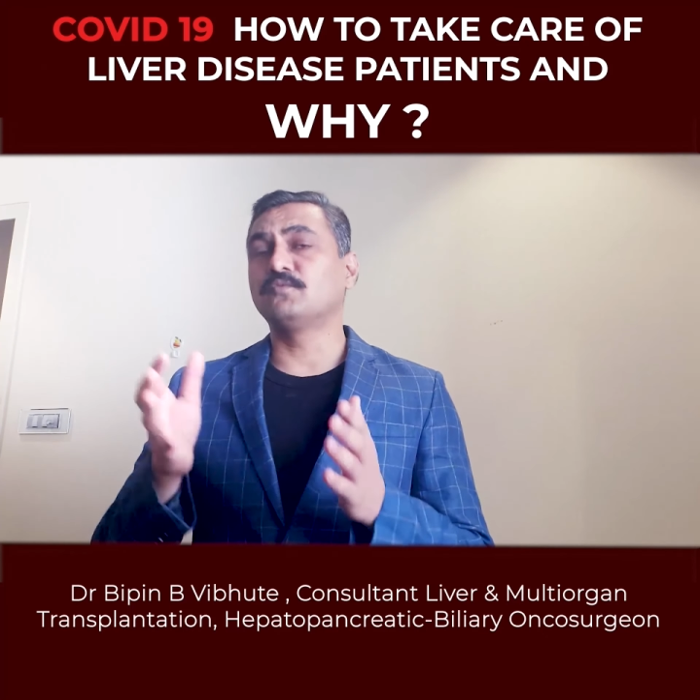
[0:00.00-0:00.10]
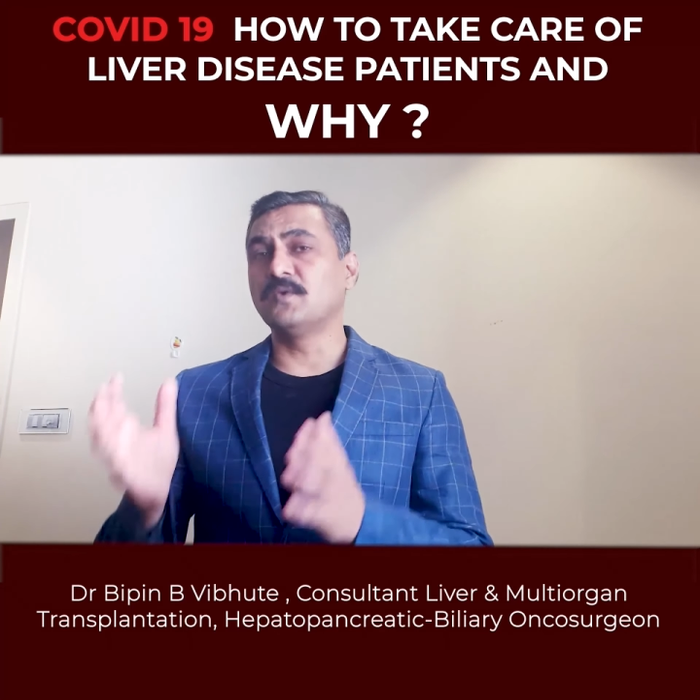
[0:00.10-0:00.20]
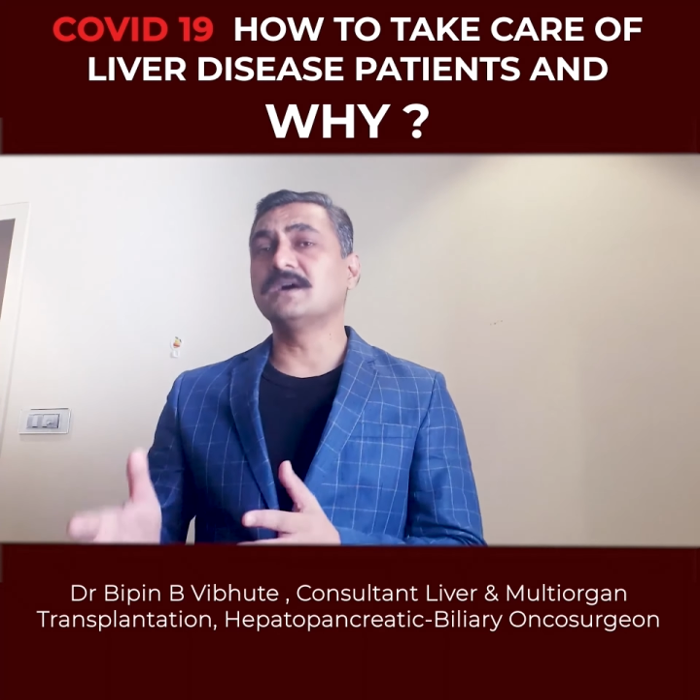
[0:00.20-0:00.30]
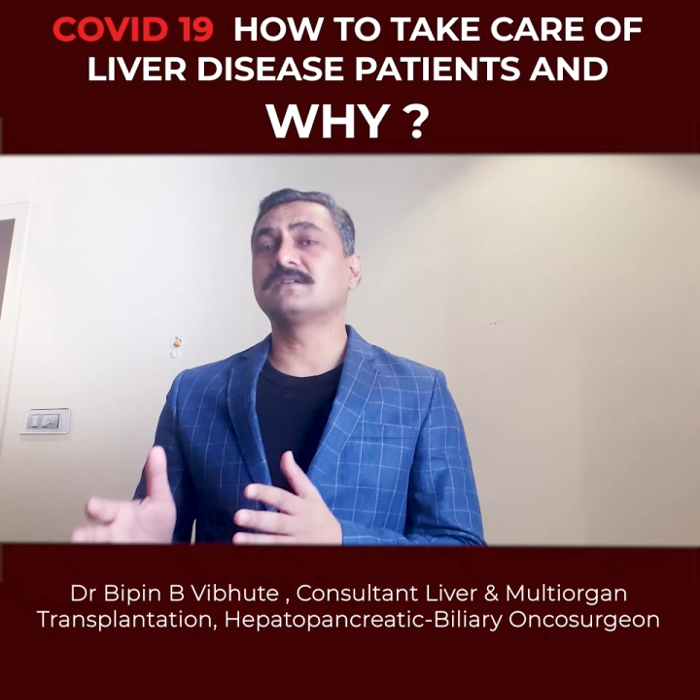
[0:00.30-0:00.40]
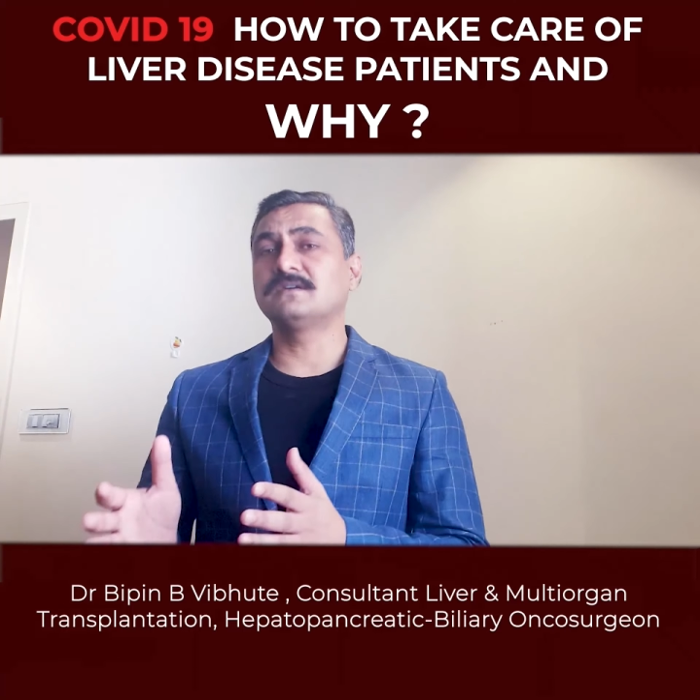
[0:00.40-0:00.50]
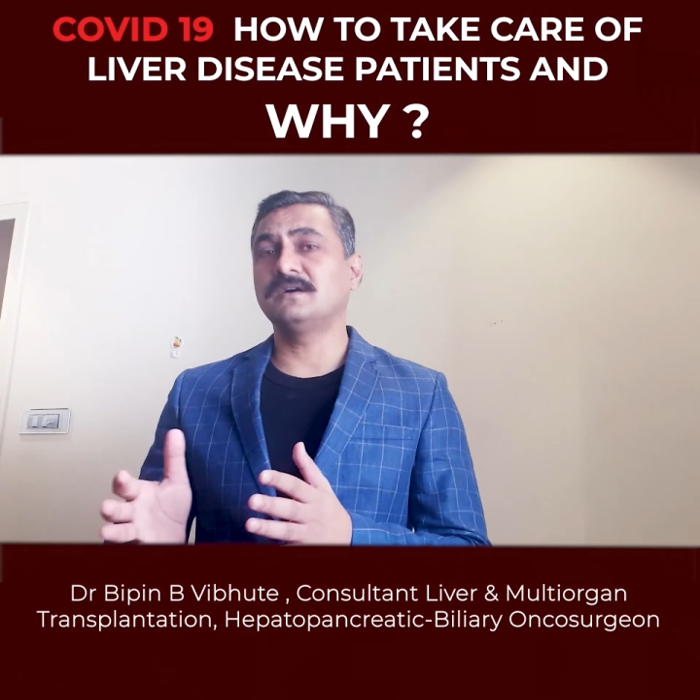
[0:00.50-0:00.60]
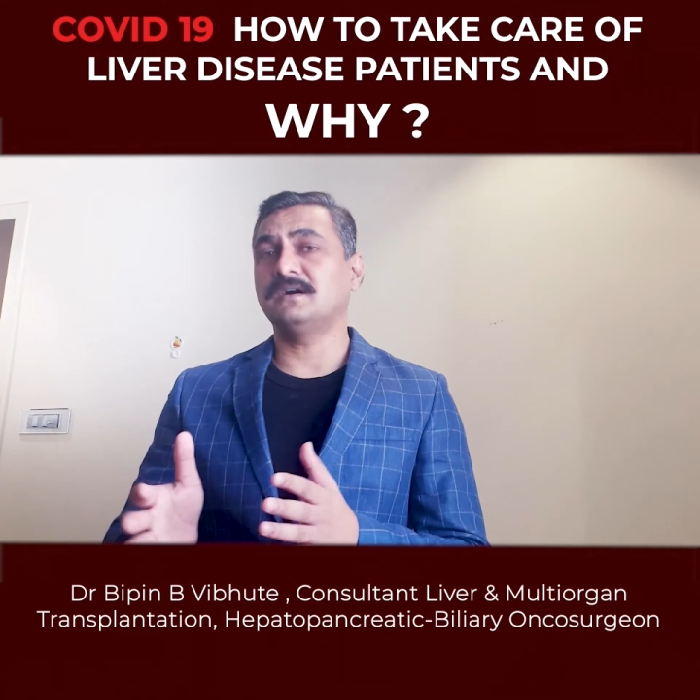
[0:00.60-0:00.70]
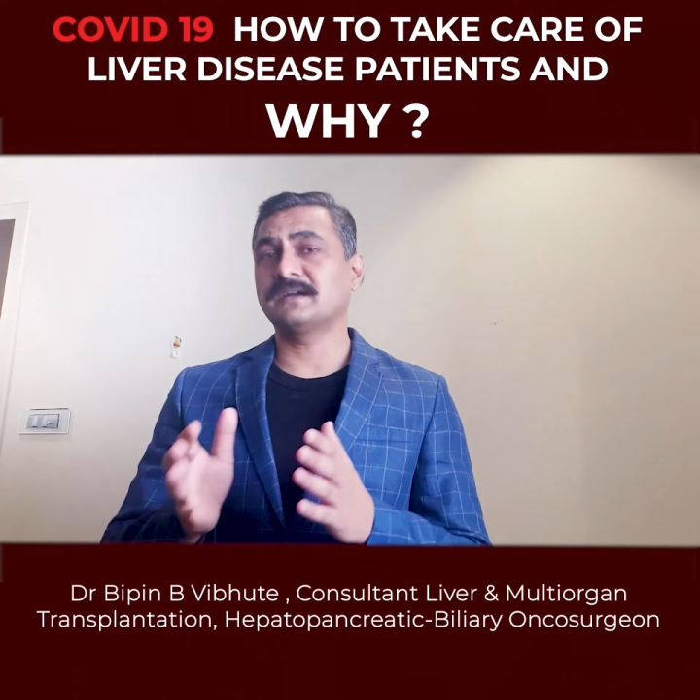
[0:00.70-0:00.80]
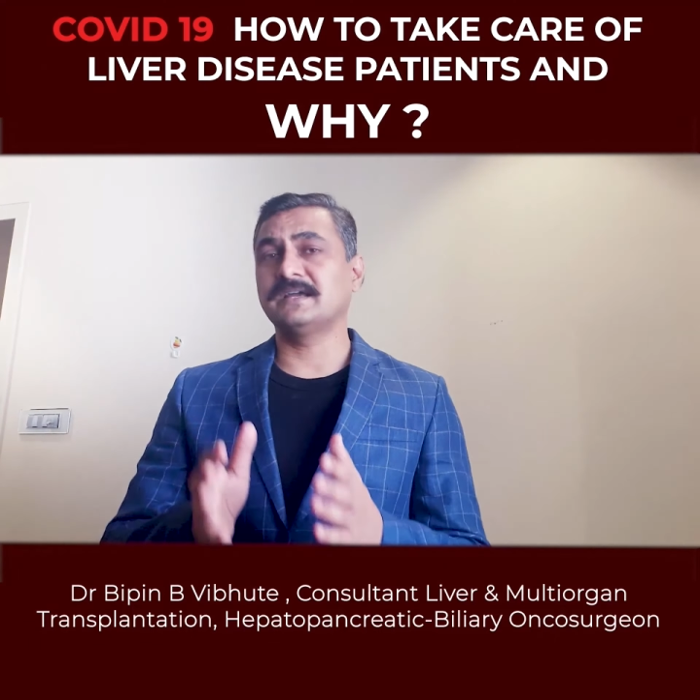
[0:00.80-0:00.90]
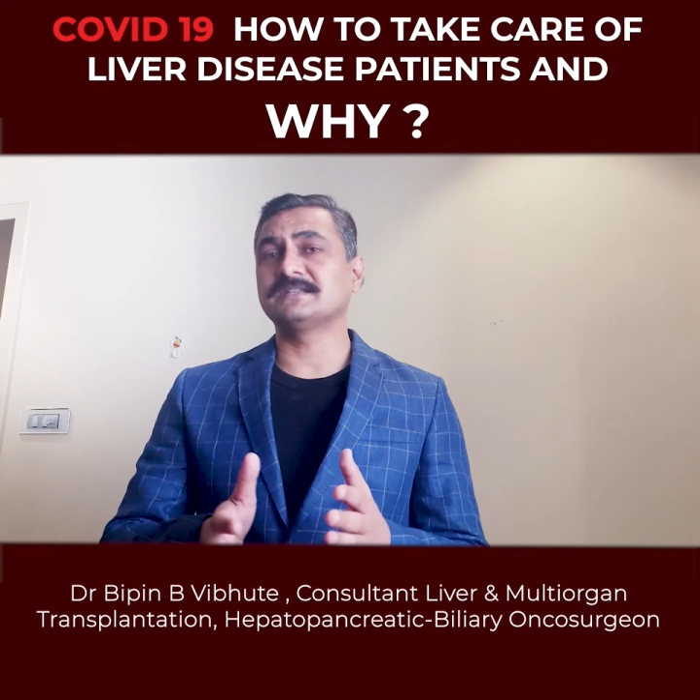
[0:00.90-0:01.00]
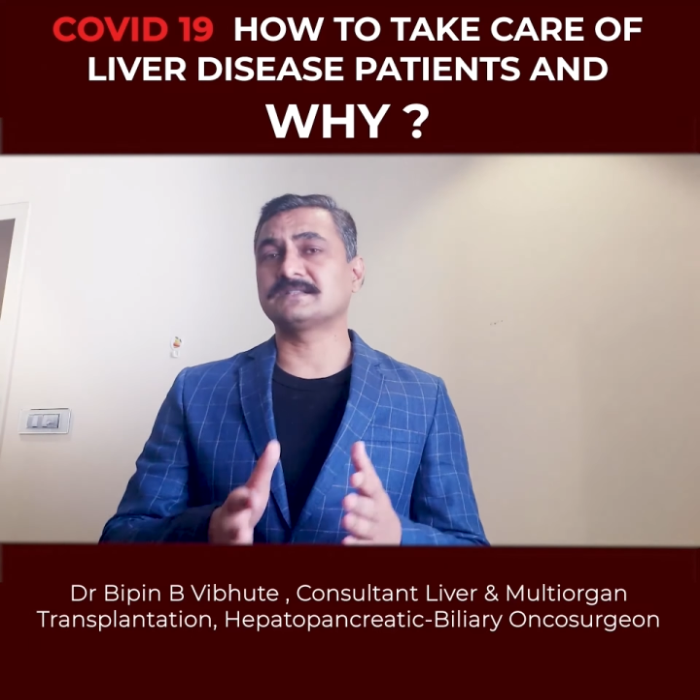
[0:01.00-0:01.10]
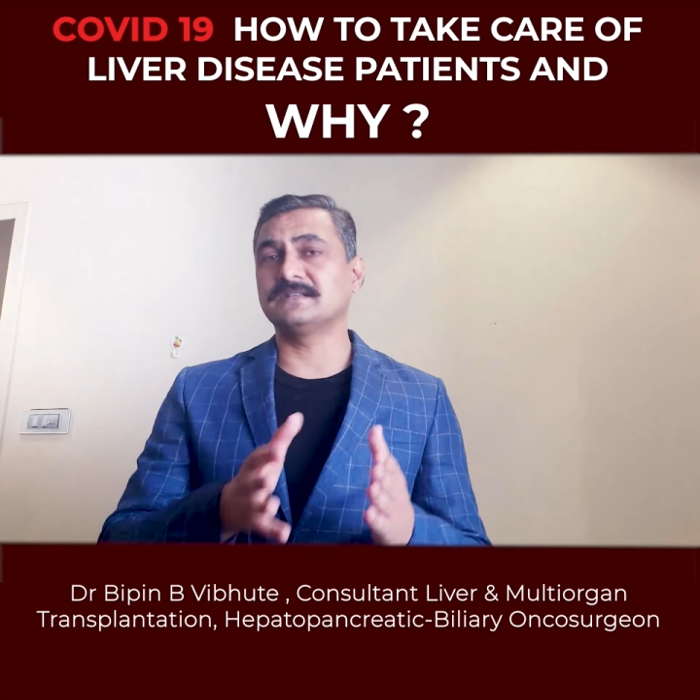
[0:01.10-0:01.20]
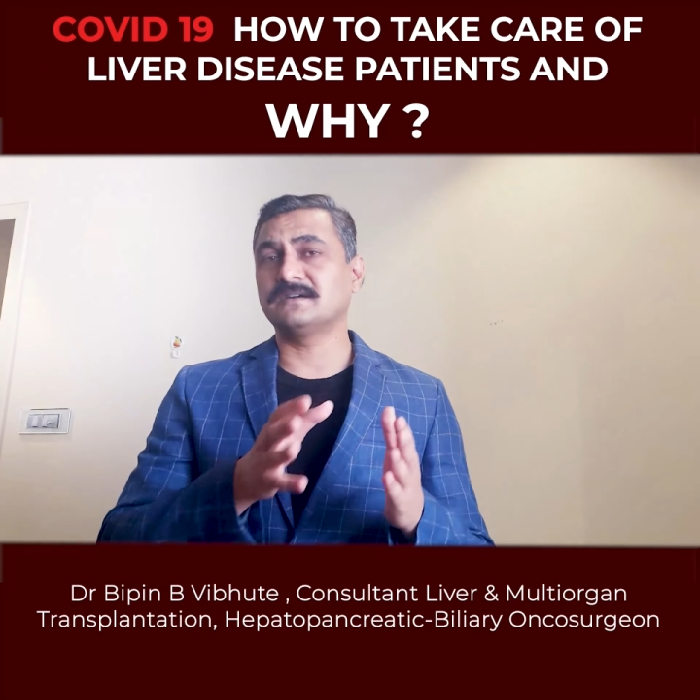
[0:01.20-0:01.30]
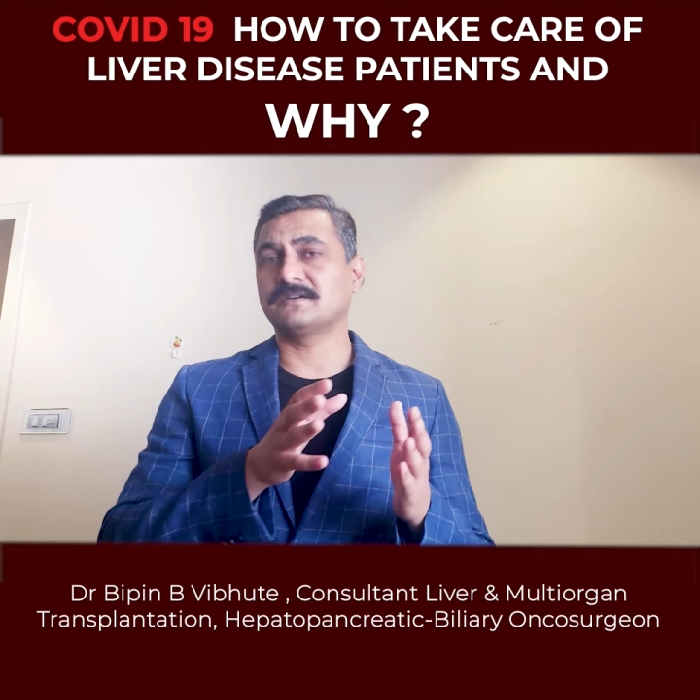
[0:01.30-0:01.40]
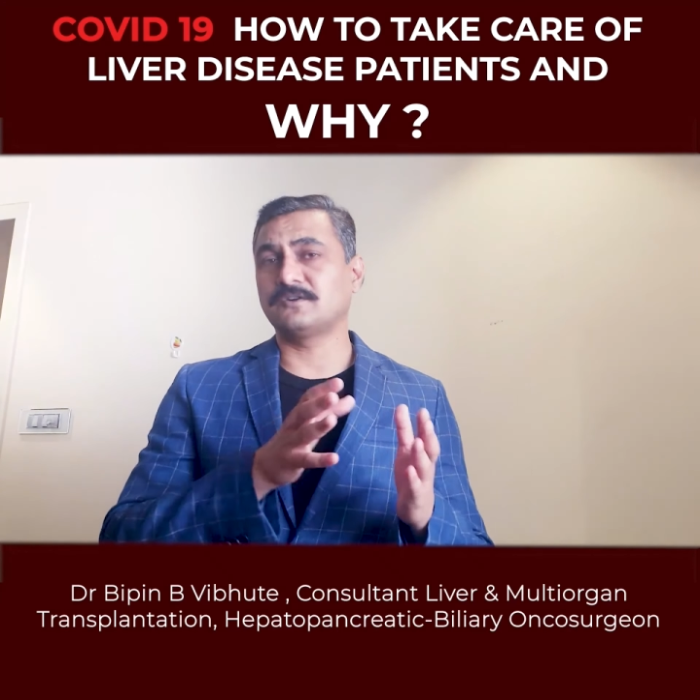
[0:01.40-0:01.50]
work against
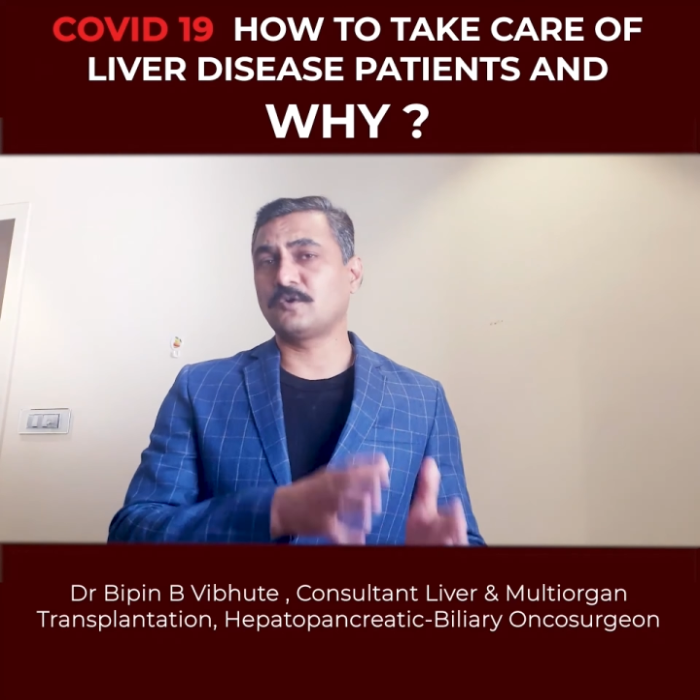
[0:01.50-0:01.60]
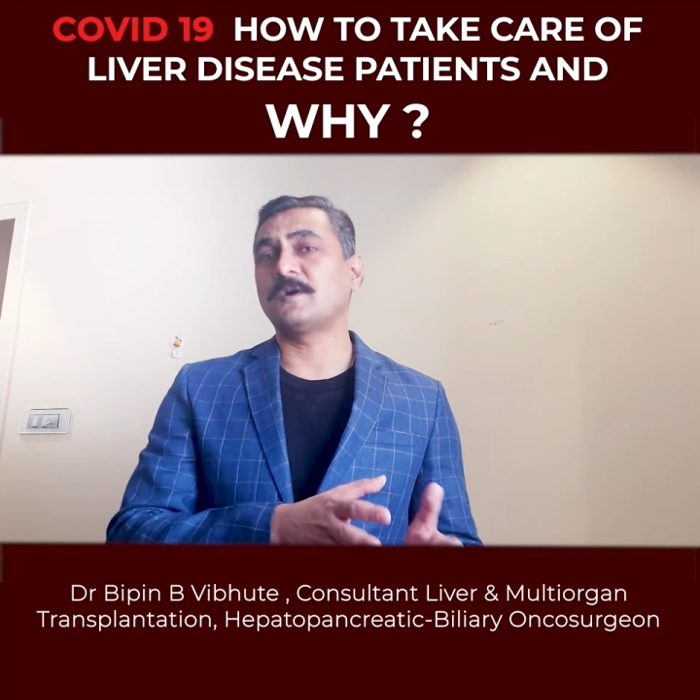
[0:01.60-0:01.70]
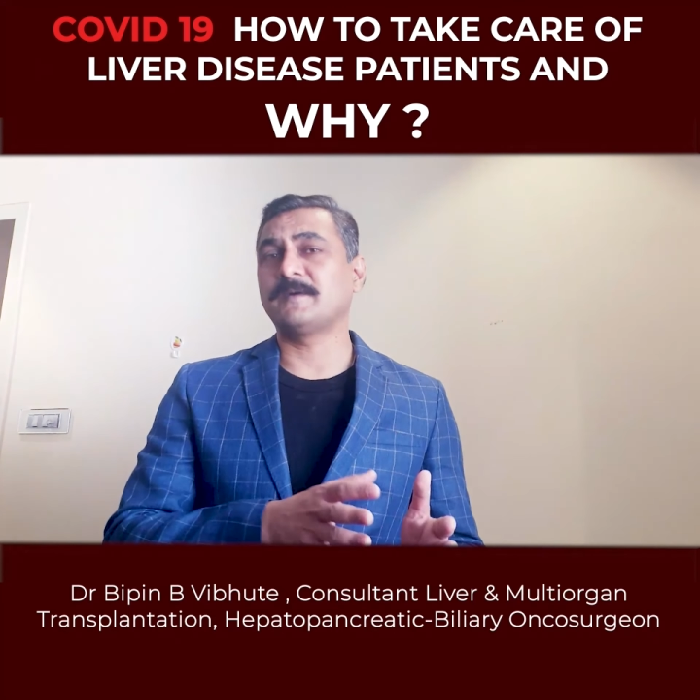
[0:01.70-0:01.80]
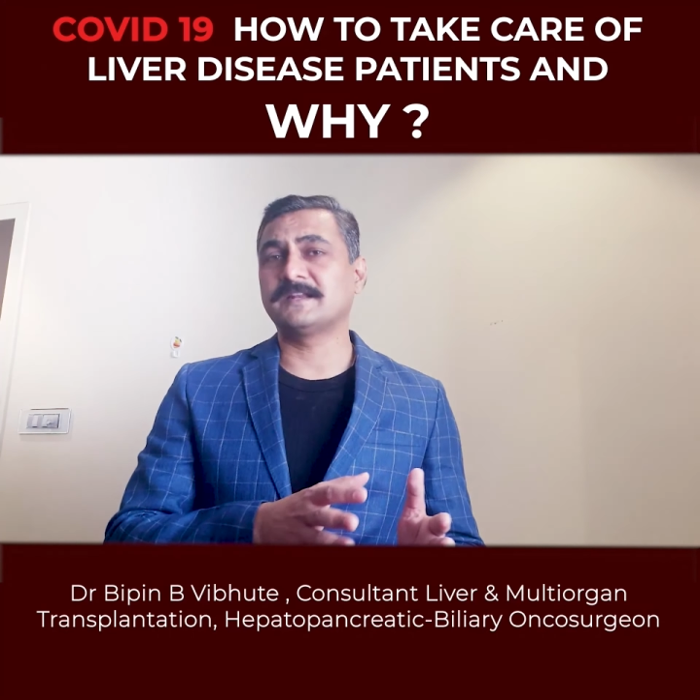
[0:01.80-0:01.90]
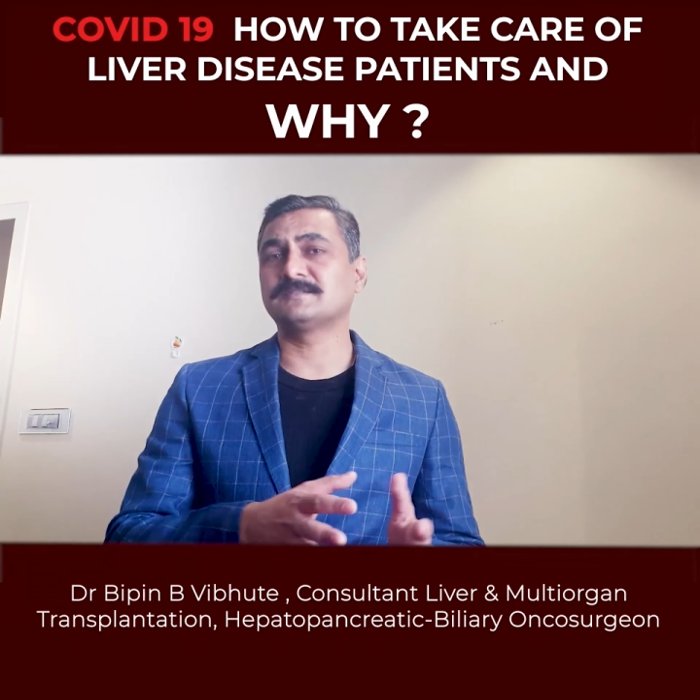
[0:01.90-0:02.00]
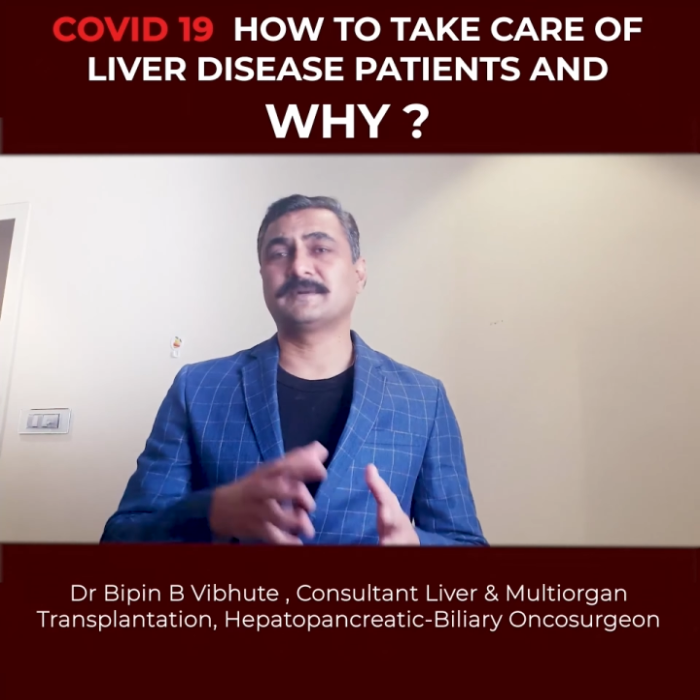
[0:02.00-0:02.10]
the coronavirus,